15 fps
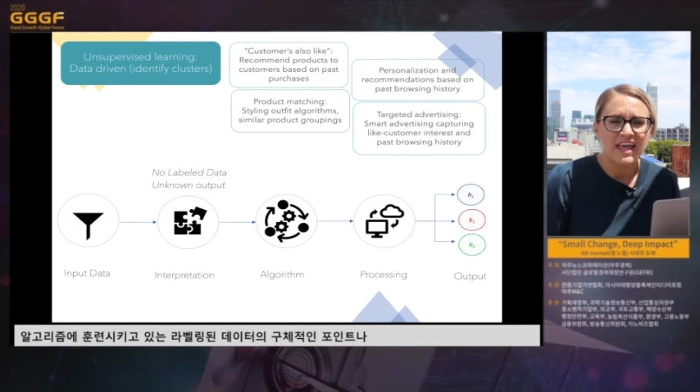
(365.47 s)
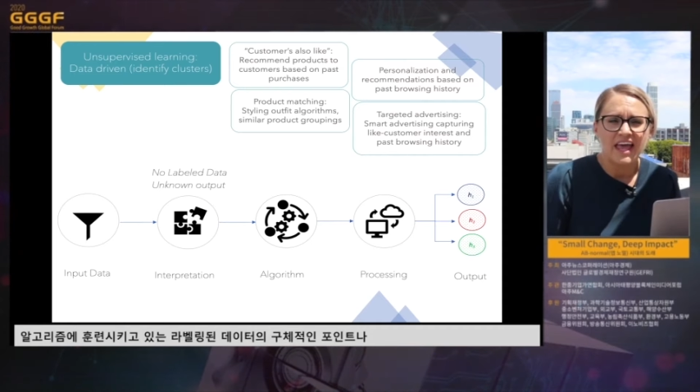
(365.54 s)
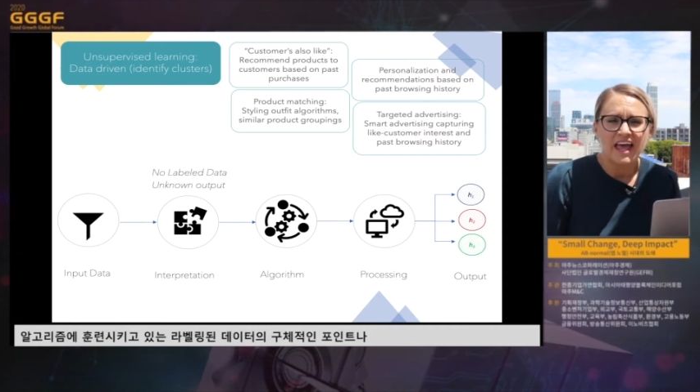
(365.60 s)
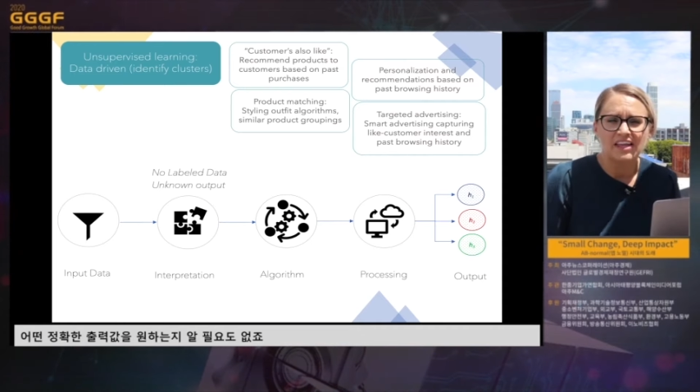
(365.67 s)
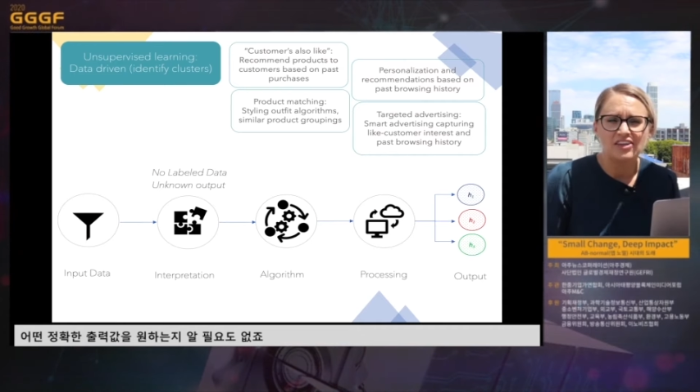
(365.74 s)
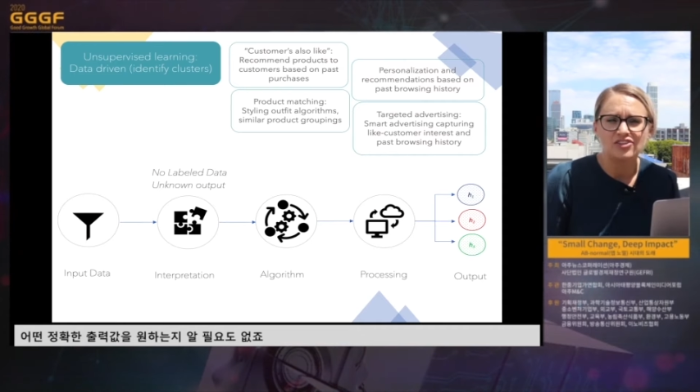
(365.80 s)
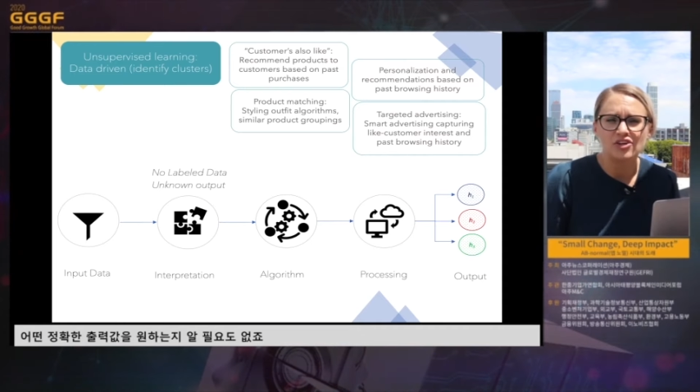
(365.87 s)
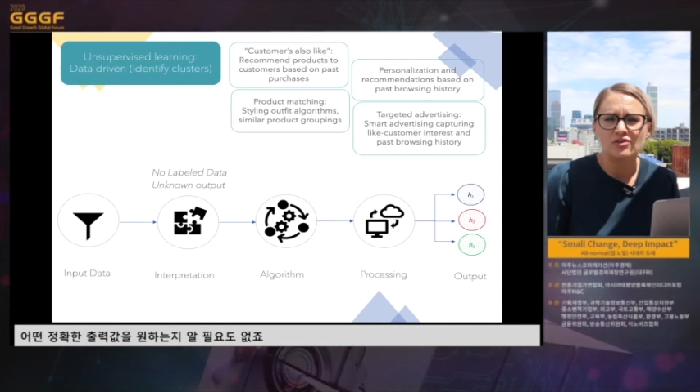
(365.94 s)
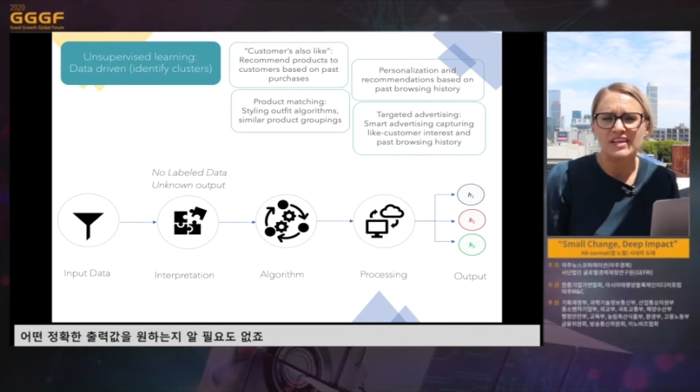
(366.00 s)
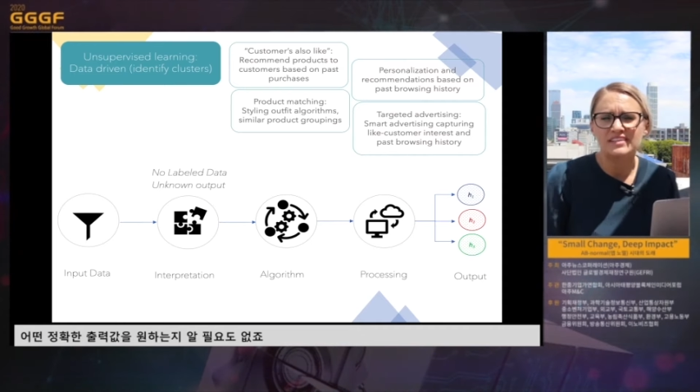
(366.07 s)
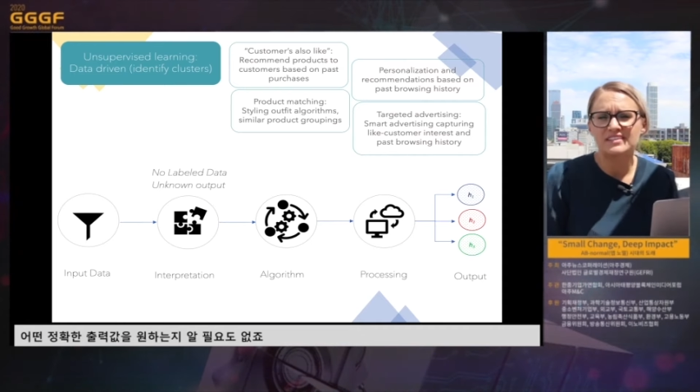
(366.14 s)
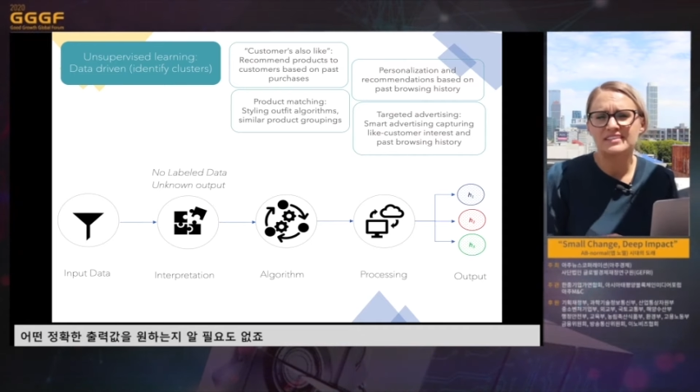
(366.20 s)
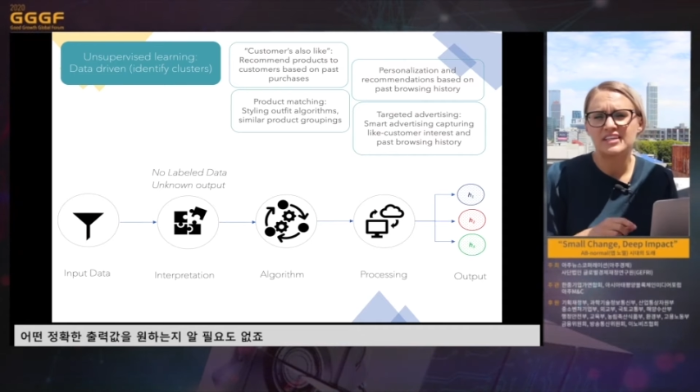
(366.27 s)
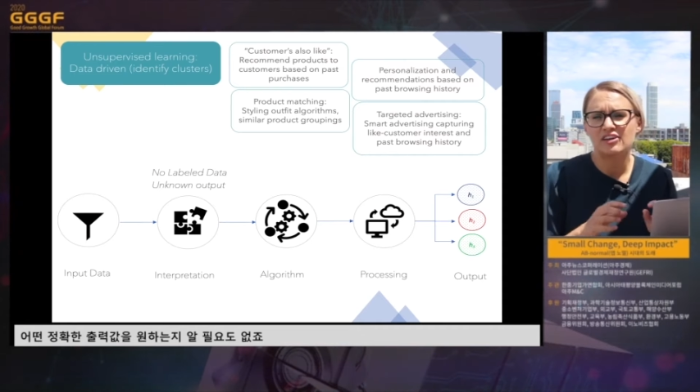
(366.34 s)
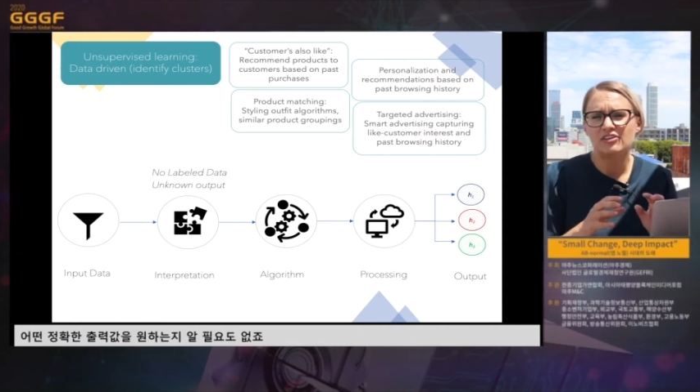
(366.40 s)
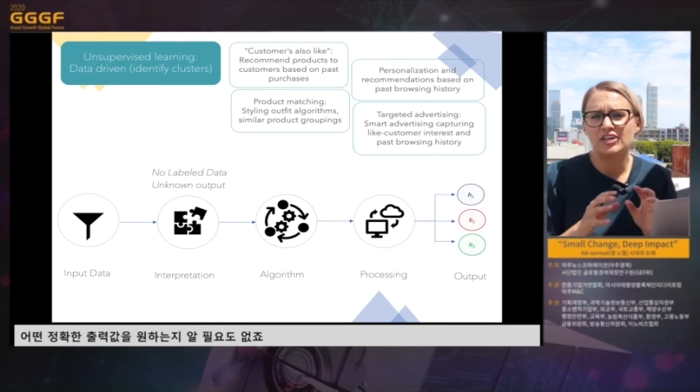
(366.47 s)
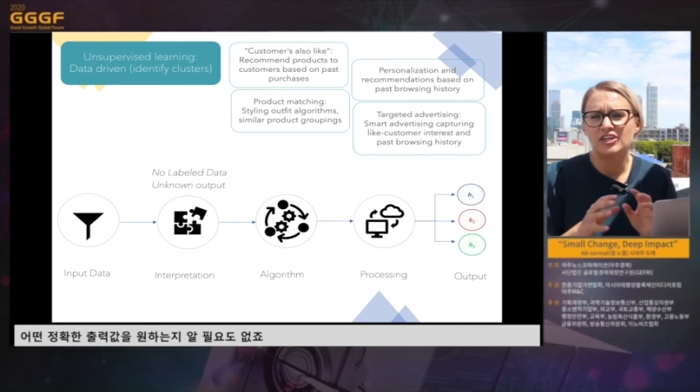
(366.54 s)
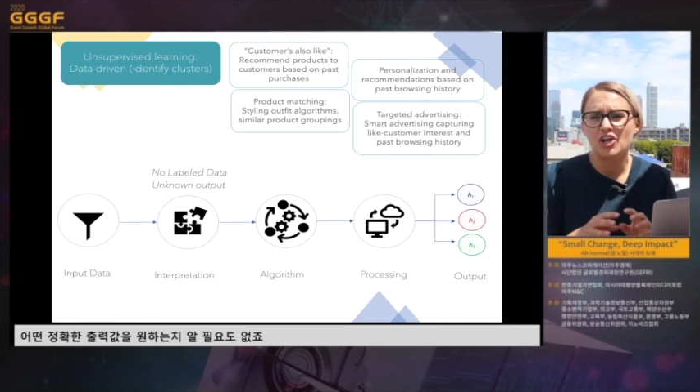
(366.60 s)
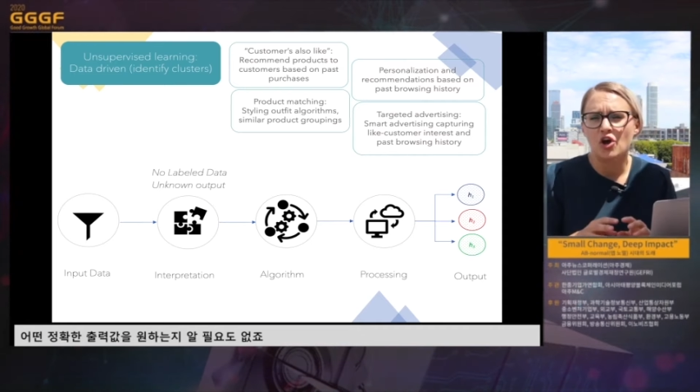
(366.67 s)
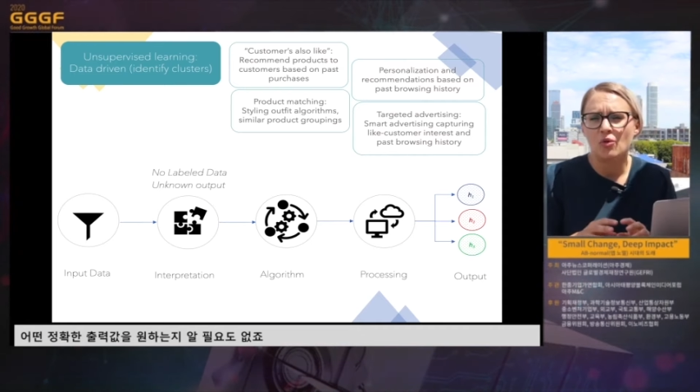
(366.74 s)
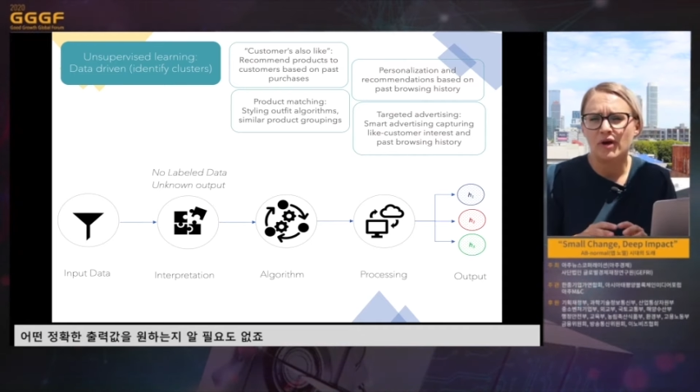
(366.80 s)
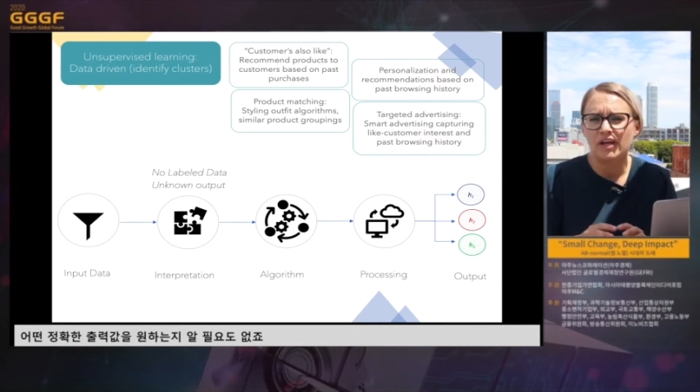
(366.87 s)
and you don't necessarily
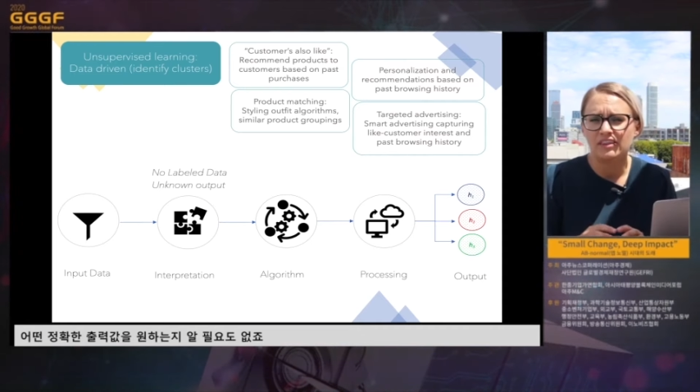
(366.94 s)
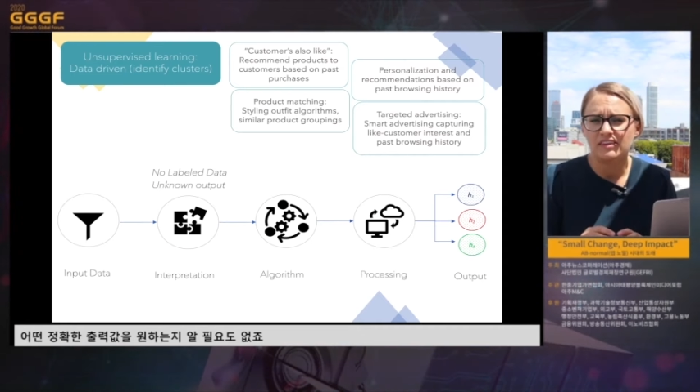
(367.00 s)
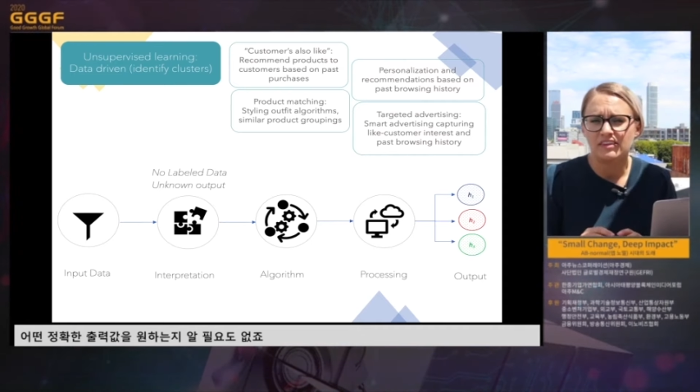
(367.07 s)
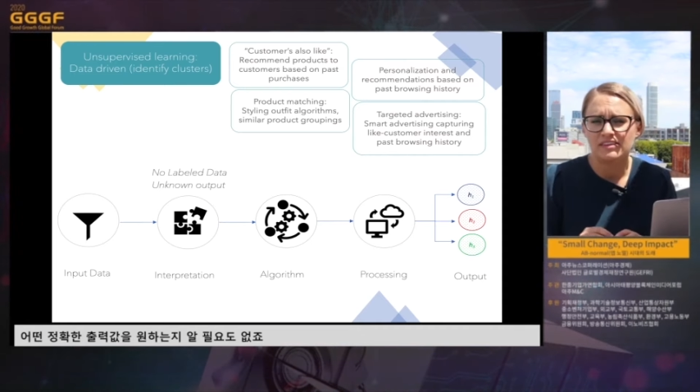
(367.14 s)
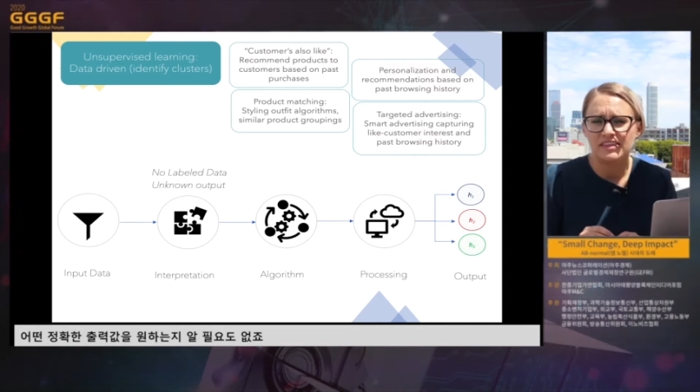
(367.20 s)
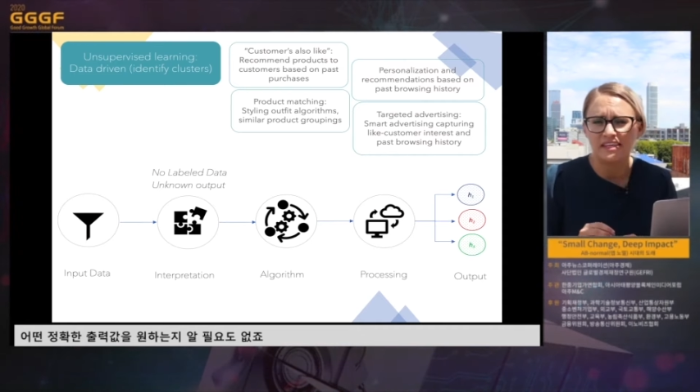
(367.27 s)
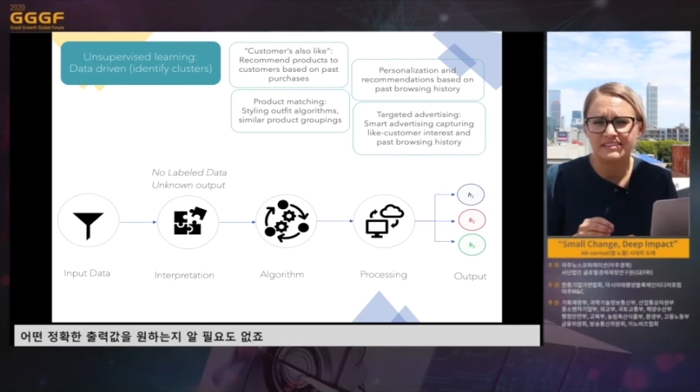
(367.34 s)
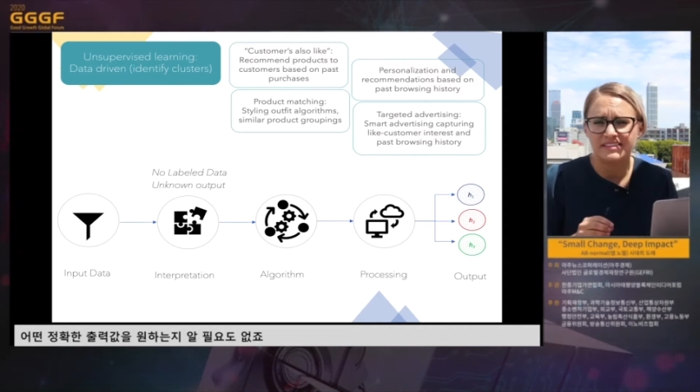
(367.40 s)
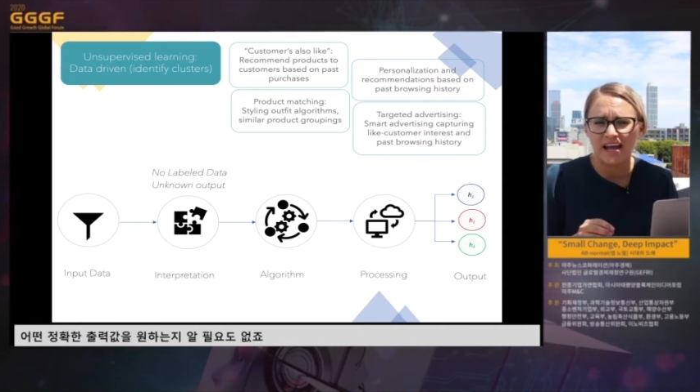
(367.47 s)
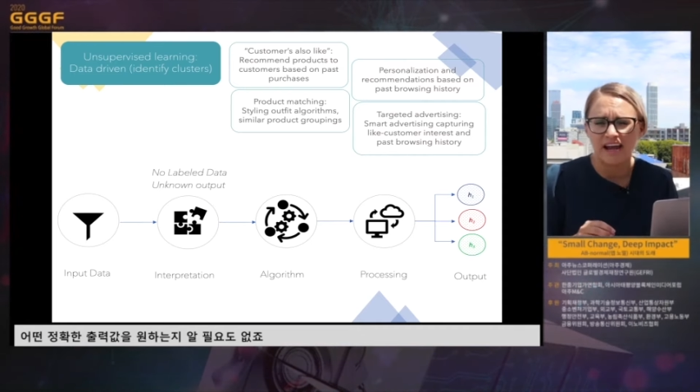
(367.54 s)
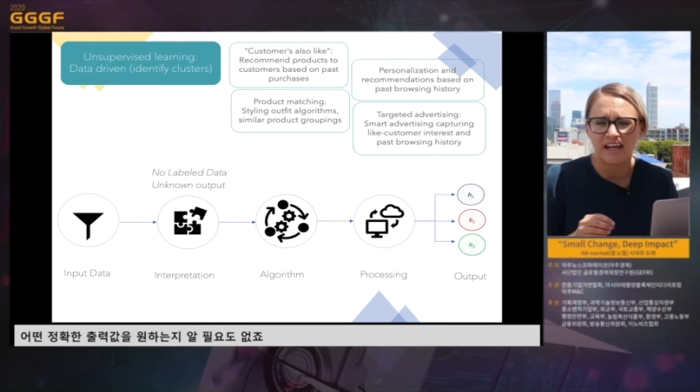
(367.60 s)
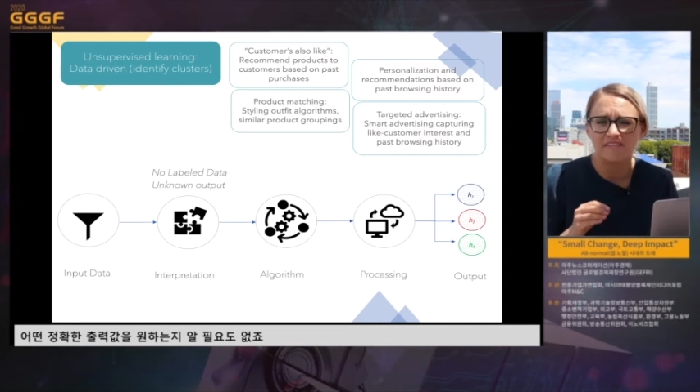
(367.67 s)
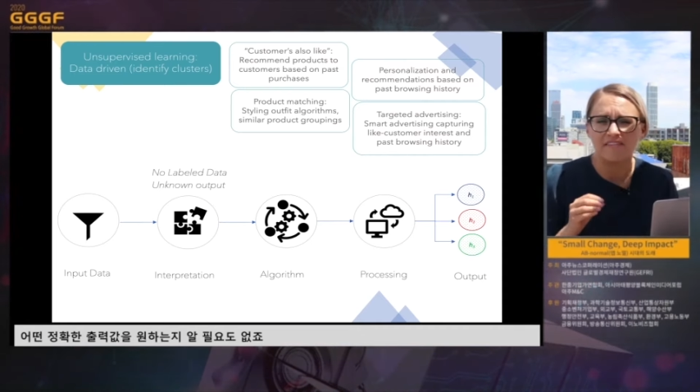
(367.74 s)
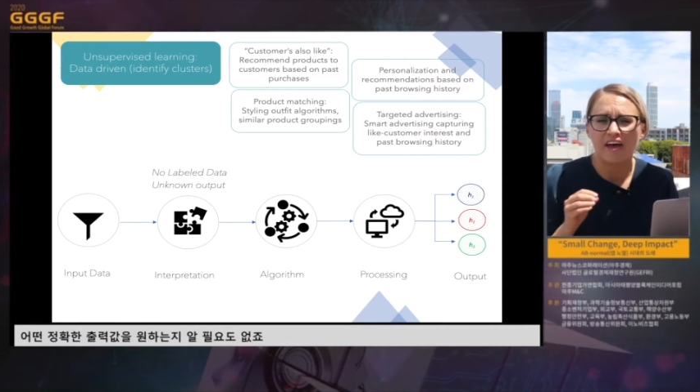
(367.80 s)
know what the exact kind of